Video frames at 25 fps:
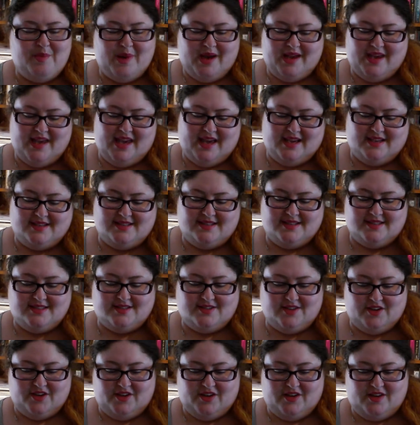But yes,
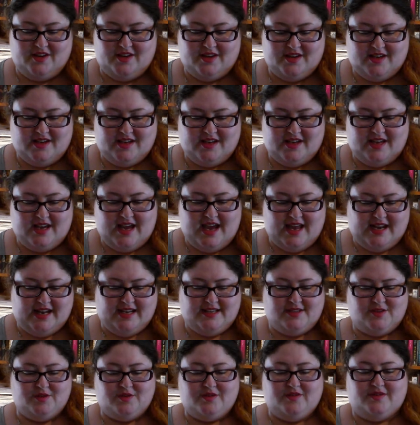so, and
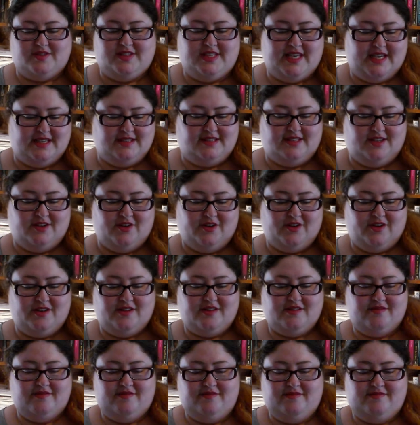he sort of says, you
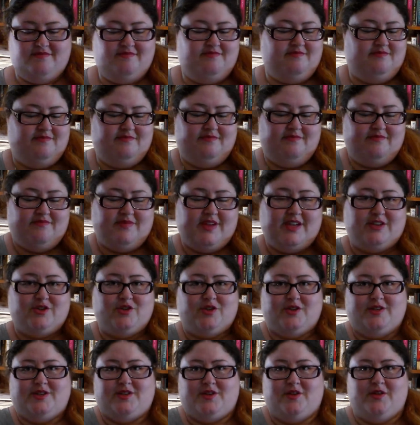know, they're
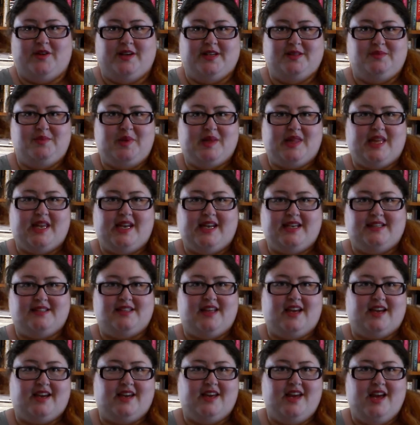true stories, but then
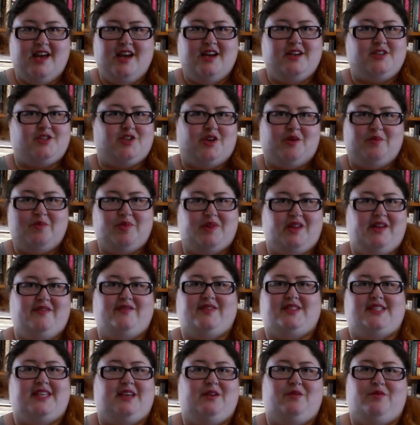he's like, don't
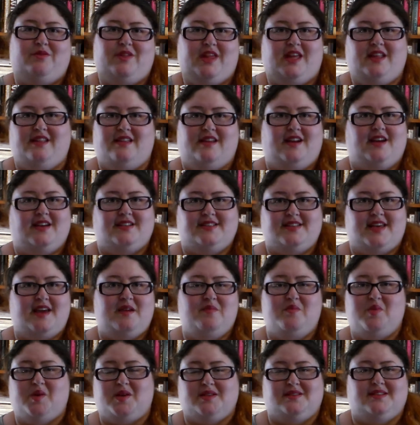believe a single thing that I
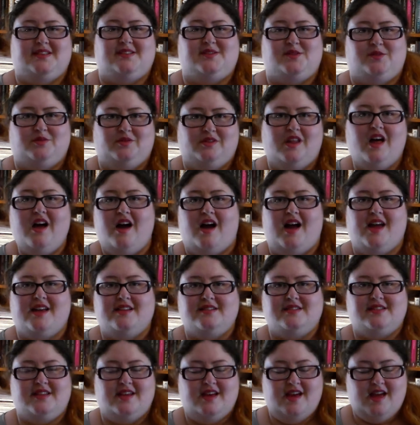say because it's all
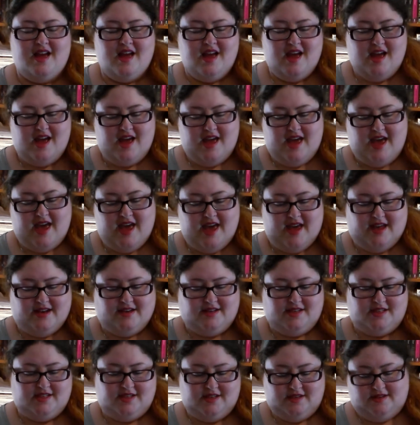lies.
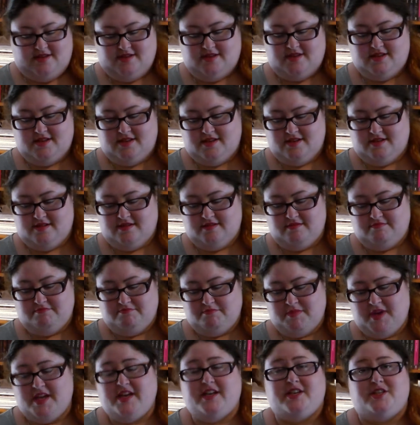And
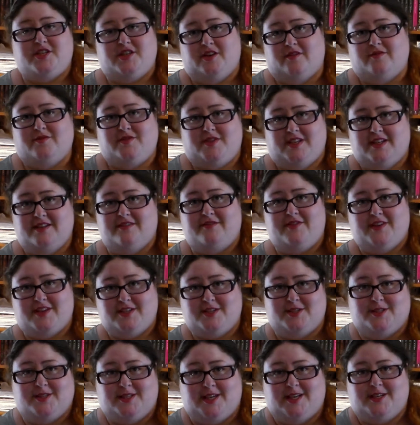it is shelved in the
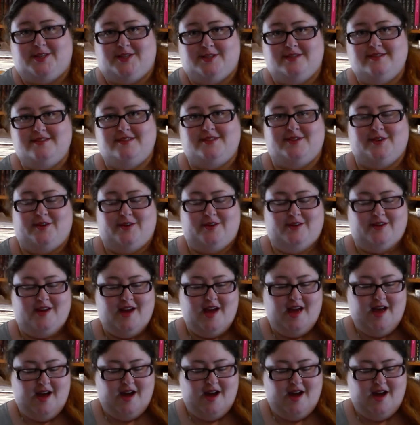fiction section, so